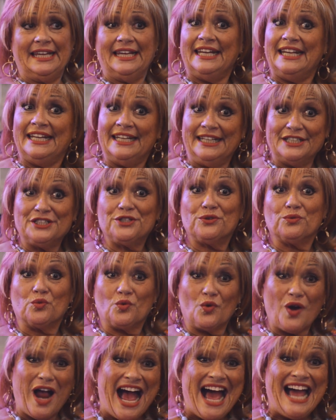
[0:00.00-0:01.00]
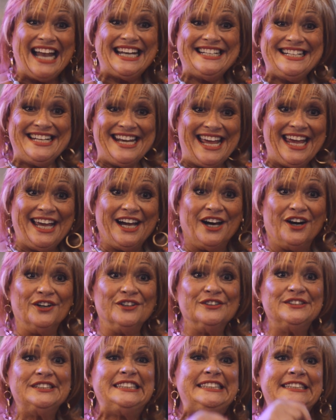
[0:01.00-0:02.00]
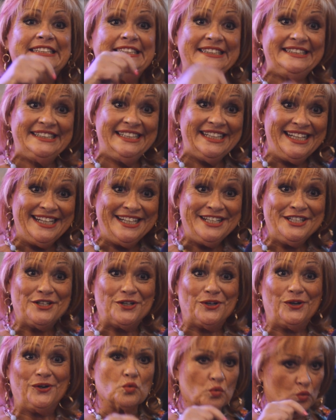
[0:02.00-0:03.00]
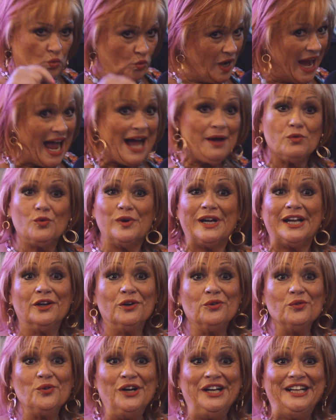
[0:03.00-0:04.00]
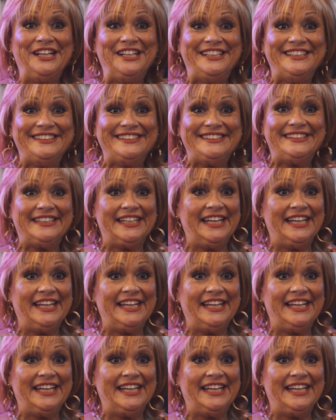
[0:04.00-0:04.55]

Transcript: it is right now still right where it was